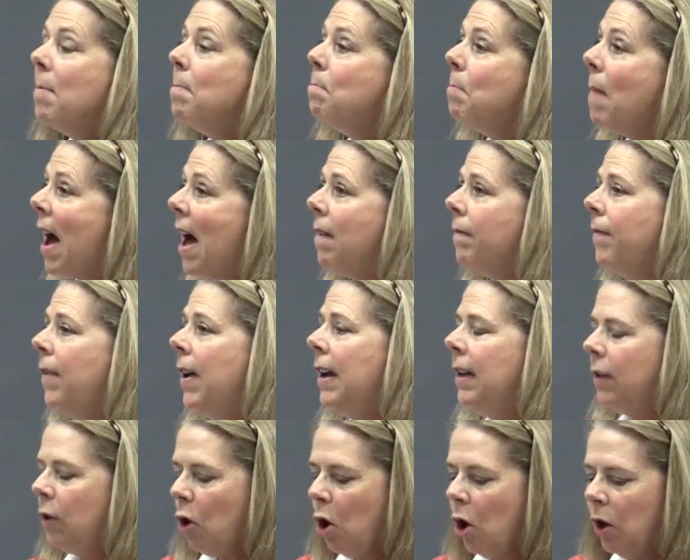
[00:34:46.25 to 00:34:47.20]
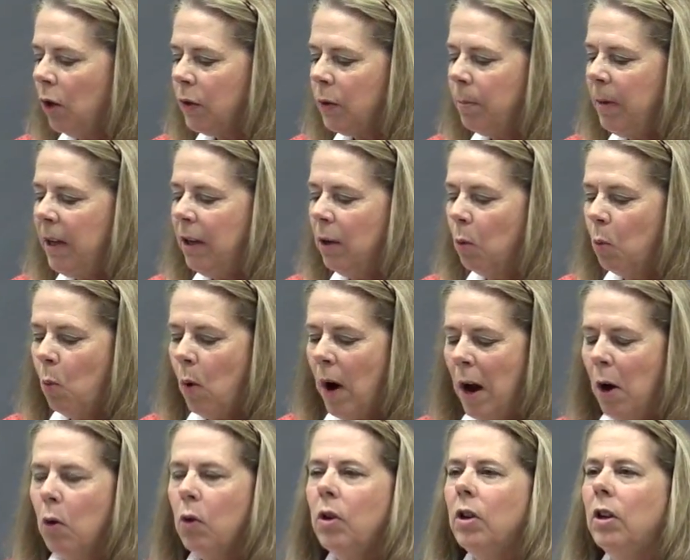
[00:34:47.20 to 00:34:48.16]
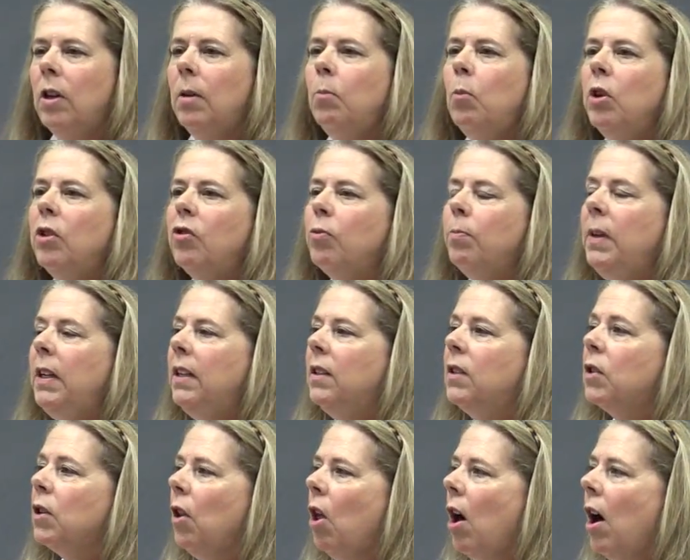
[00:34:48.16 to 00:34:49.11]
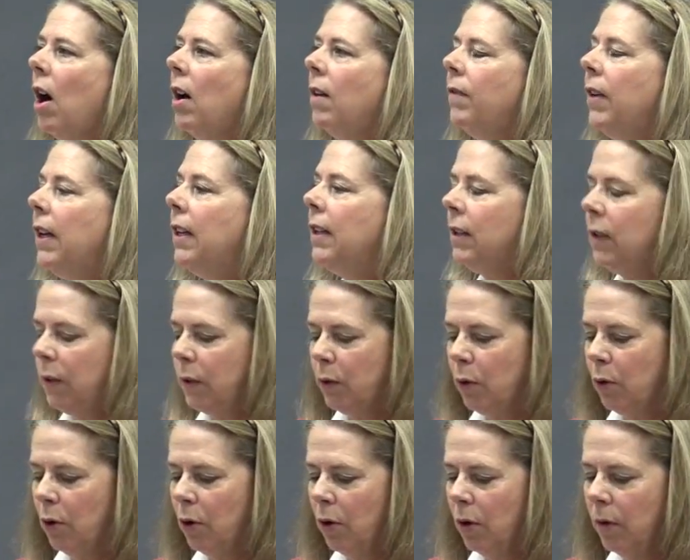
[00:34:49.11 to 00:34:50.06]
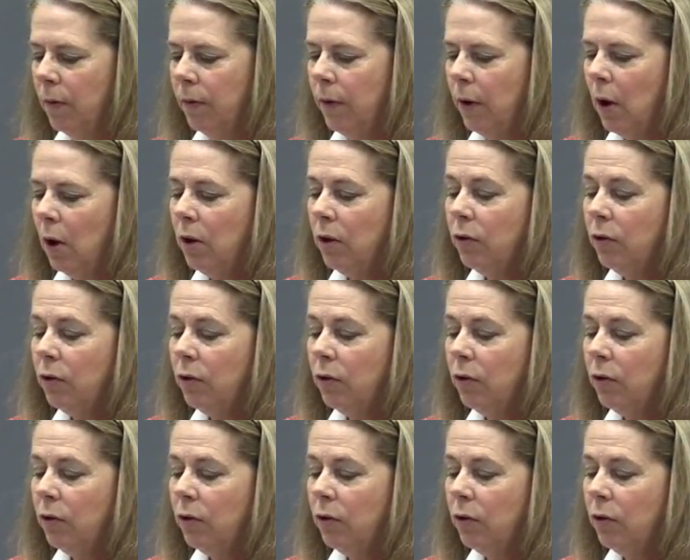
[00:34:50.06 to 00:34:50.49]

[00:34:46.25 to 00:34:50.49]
My faith calls me to welcome, which means love and serve,